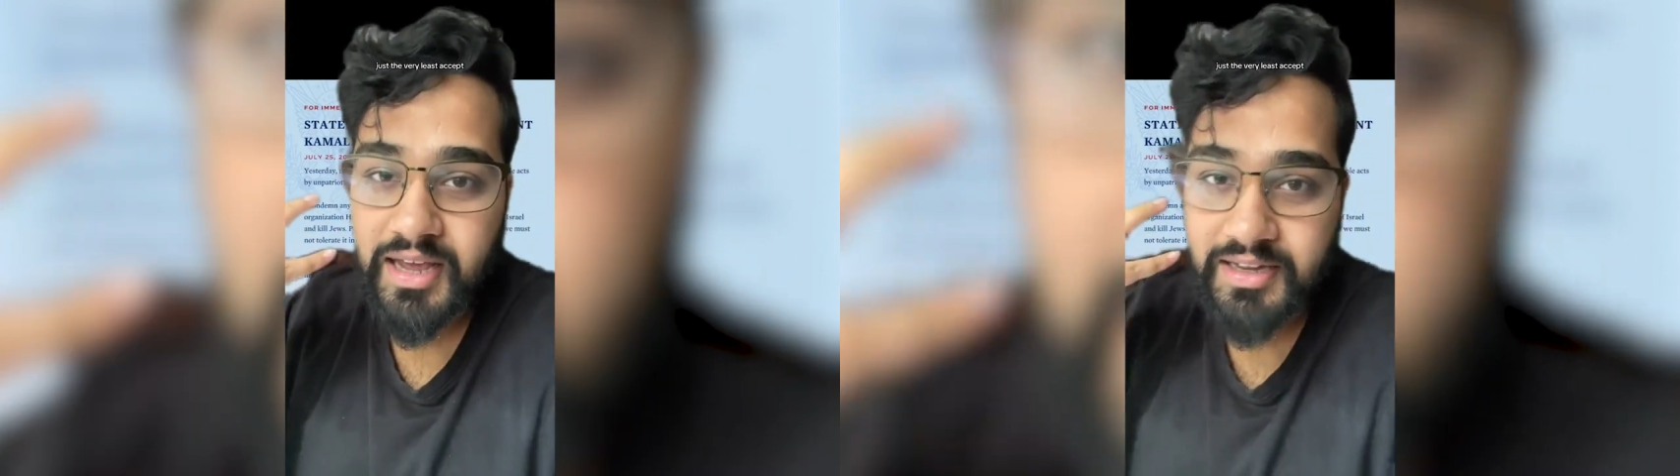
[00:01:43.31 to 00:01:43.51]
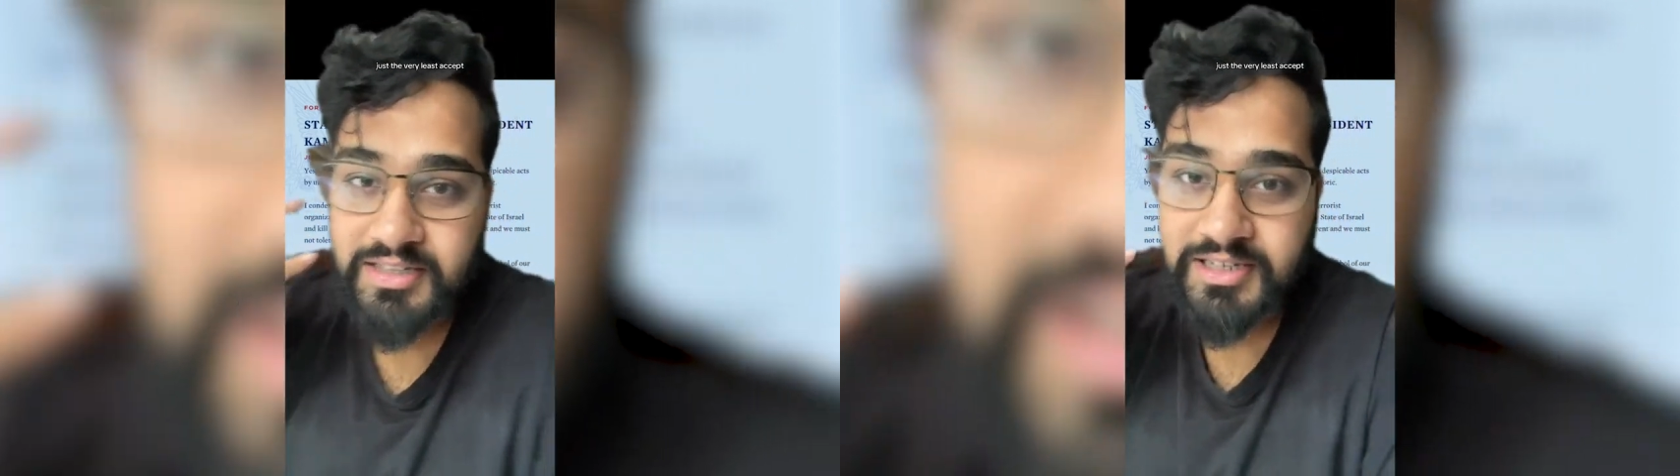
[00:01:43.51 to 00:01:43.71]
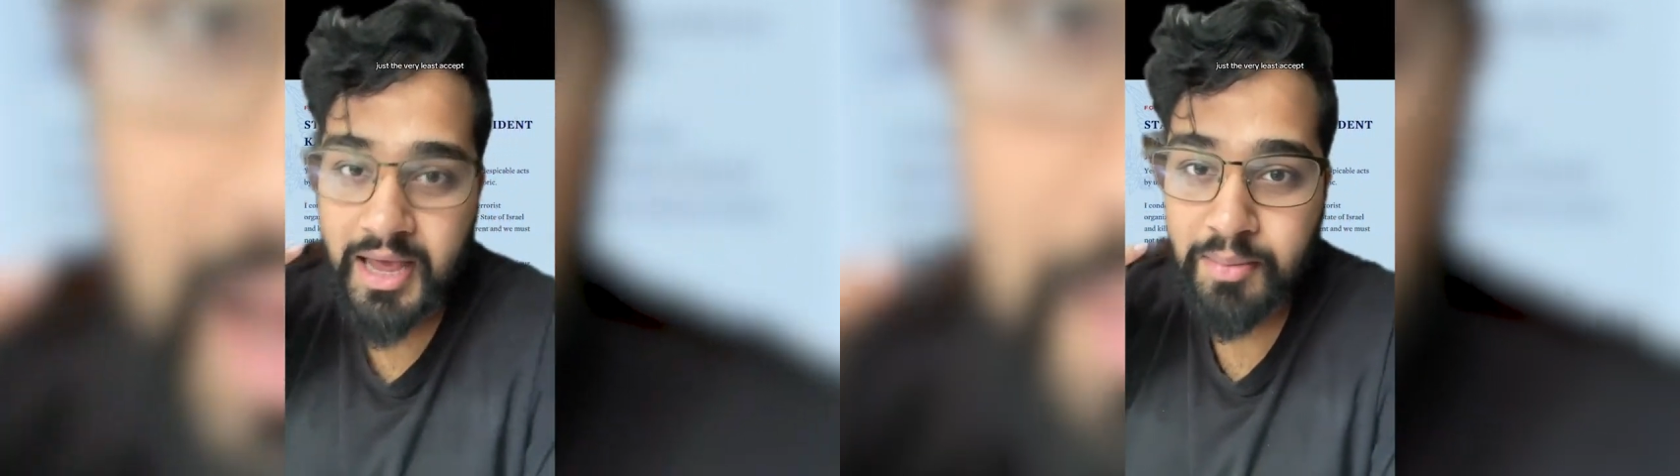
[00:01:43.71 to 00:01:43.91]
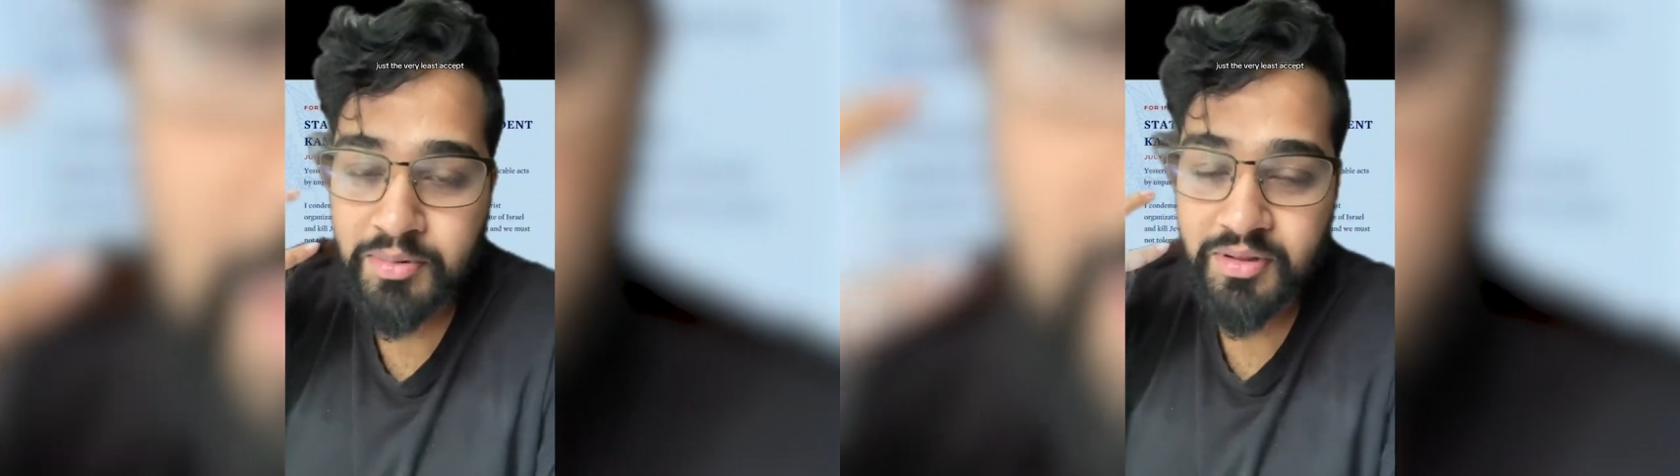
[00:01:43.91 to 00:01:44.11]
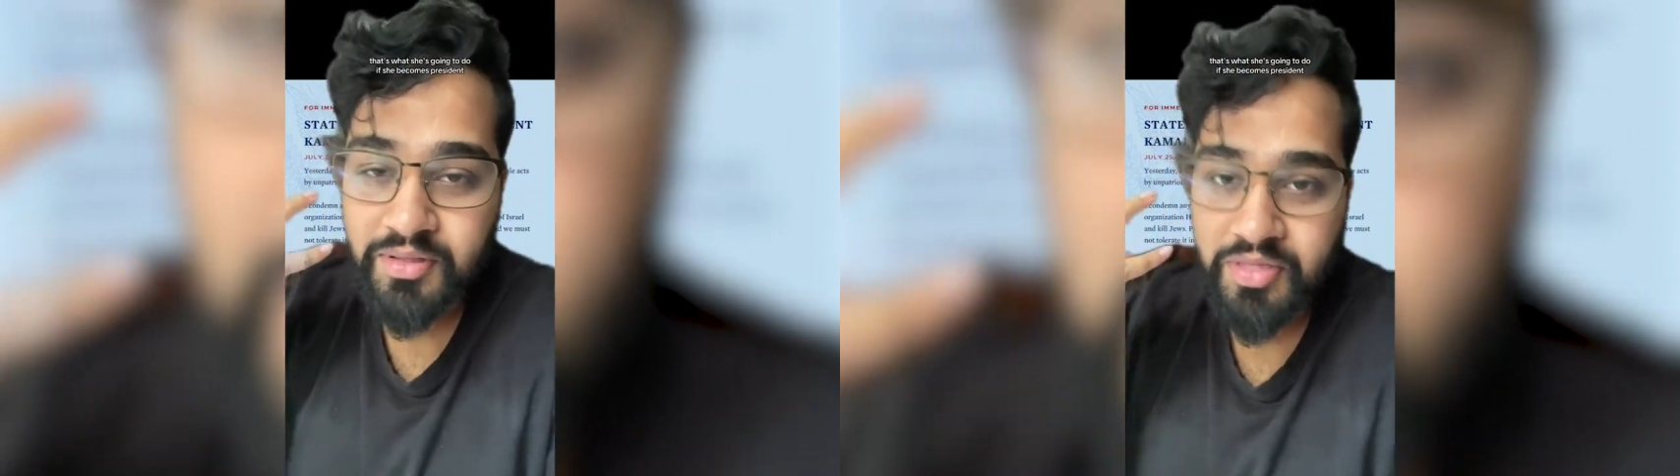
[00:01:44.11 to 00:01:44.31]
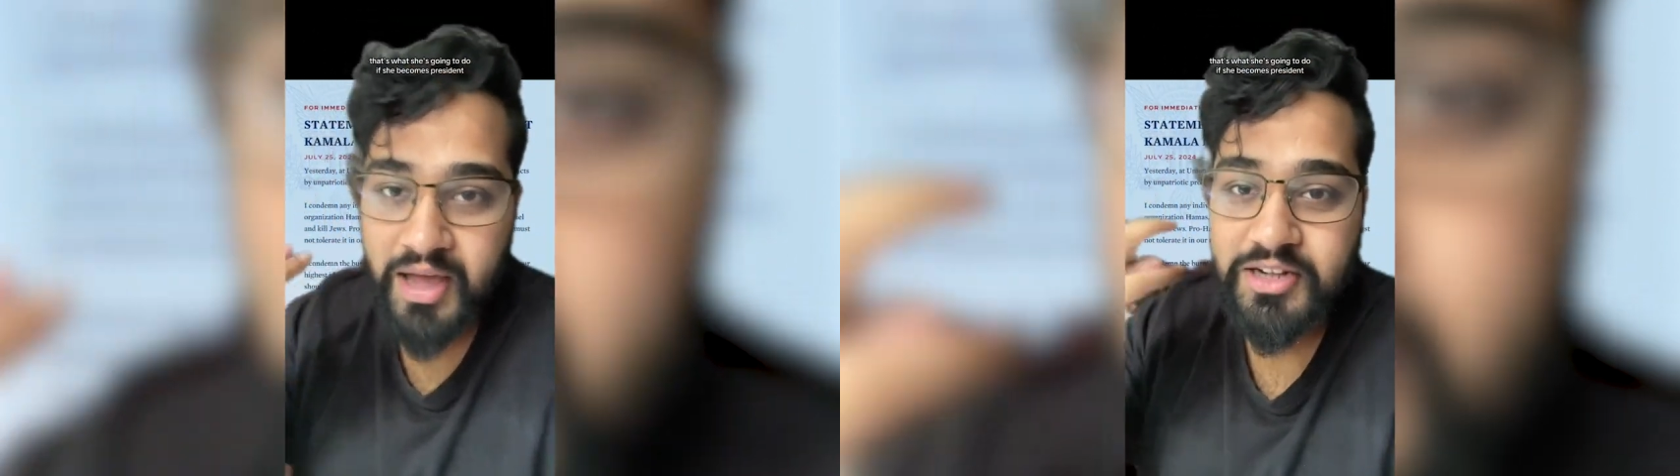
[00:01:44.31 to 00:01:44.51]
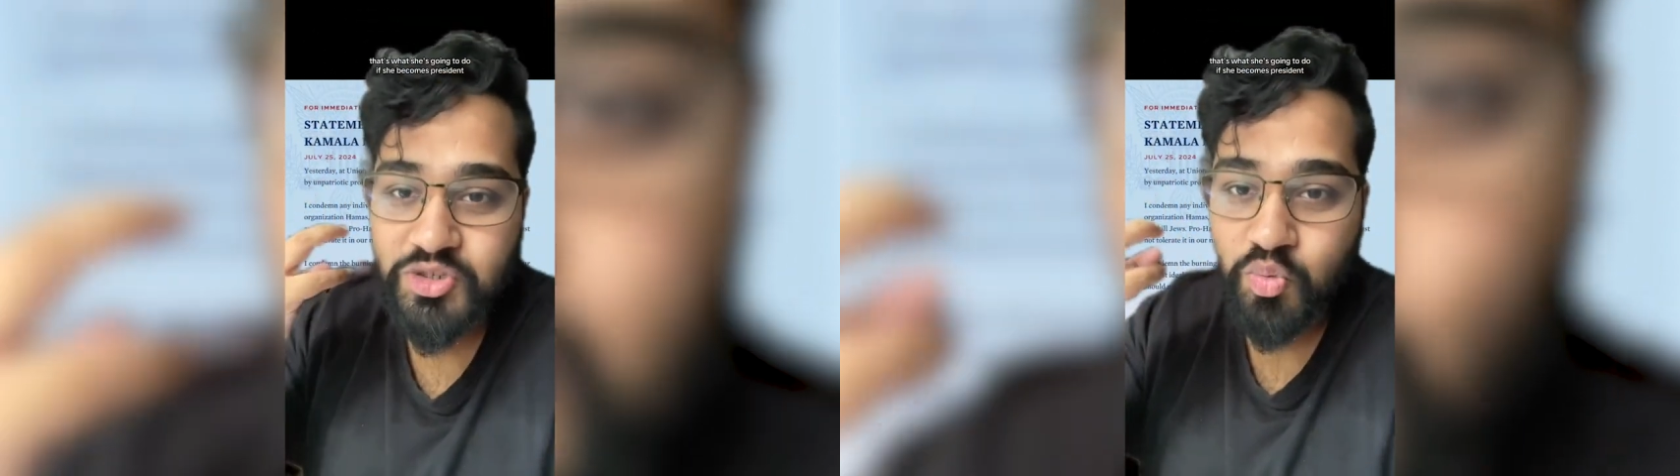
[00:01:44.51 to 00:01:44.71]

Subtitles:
accept that's